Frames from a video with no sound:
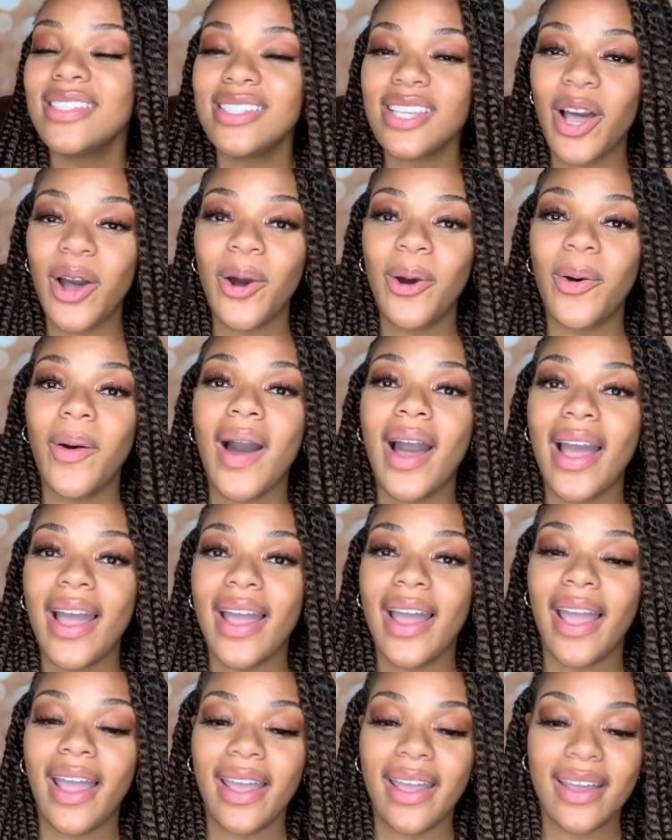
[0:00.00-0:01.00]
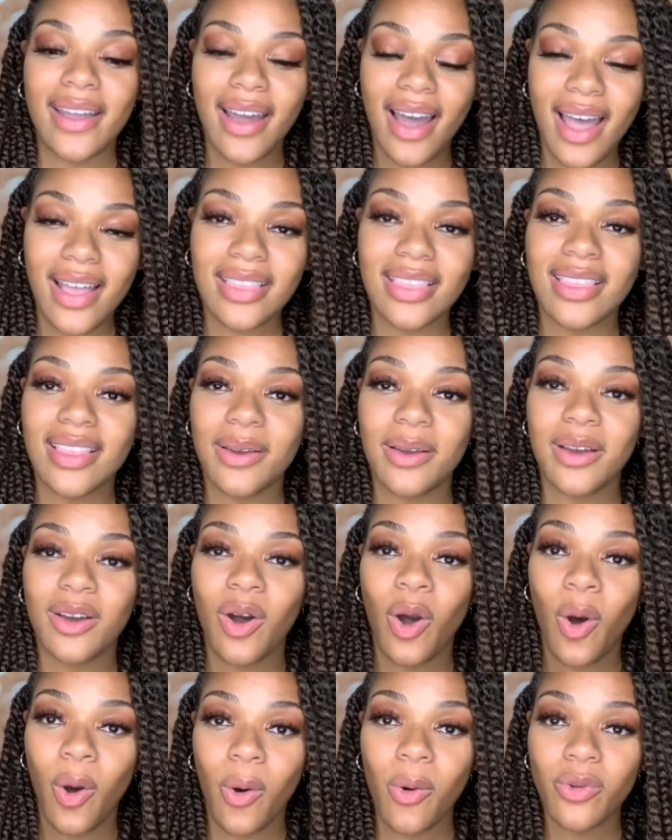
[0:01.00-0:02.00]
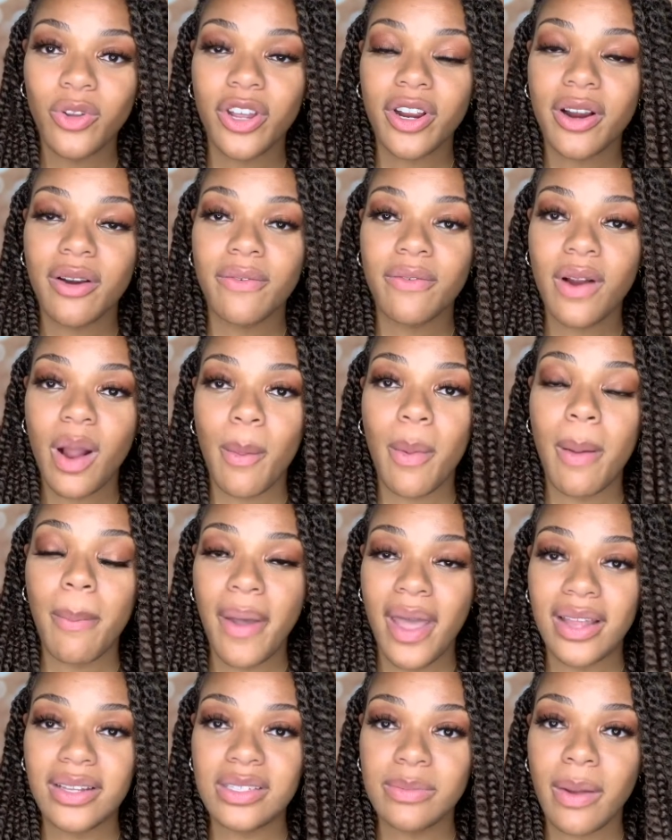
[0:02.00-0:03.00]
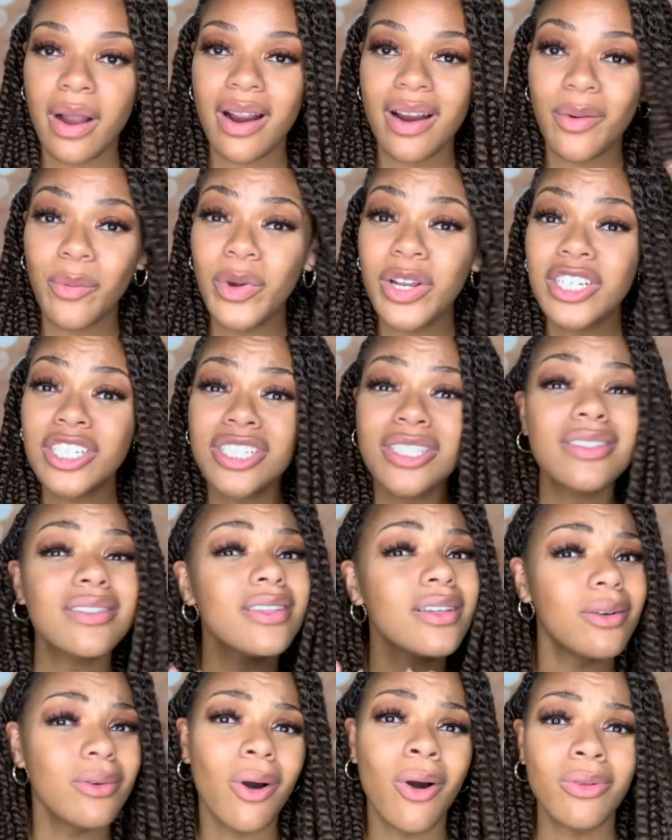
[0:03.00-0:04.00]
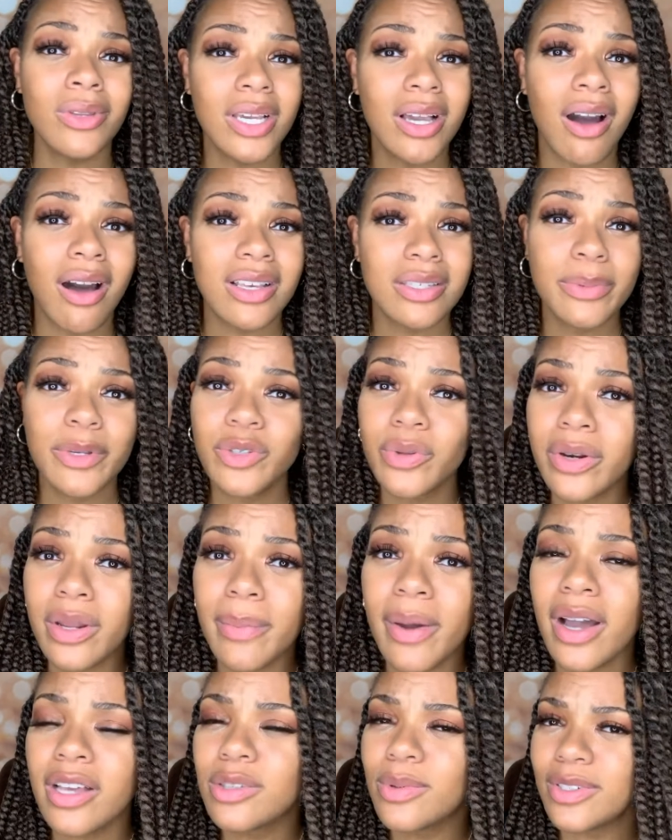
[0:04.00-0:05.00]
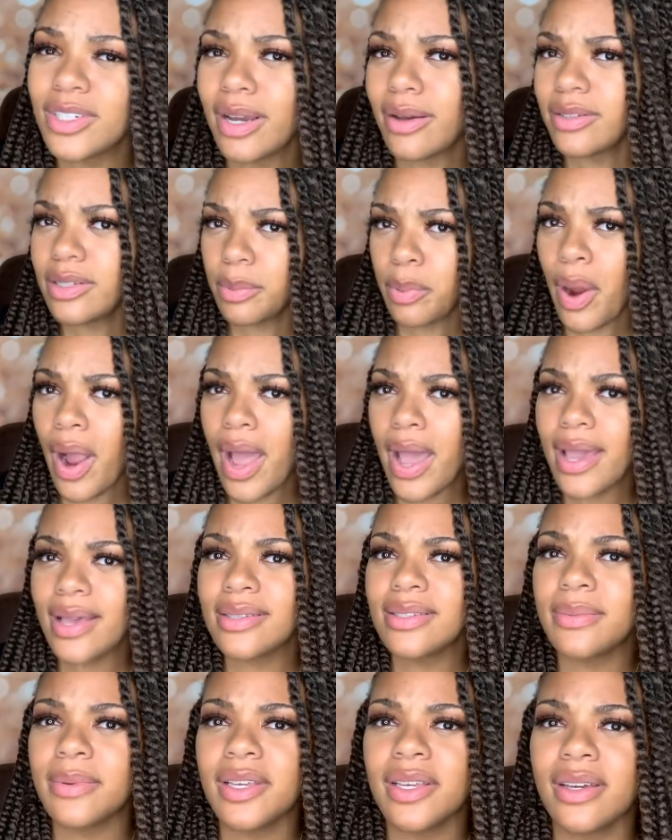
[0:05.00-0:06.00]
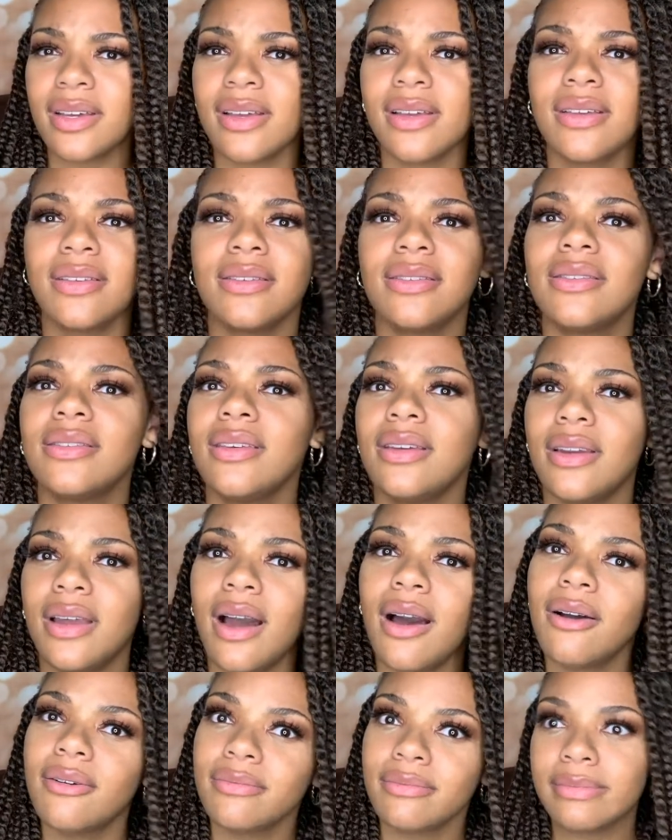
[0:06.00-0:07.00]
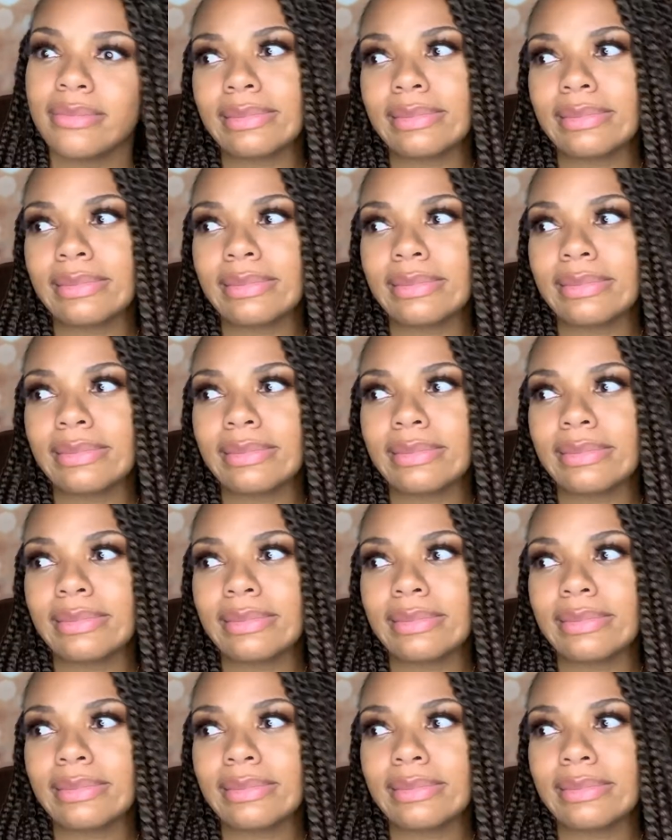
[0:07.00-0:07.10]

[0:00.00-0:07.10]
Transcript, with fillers: So I got the holder from a PetSmart, which still only cost me twenty bucks, which I was surprised because, you know,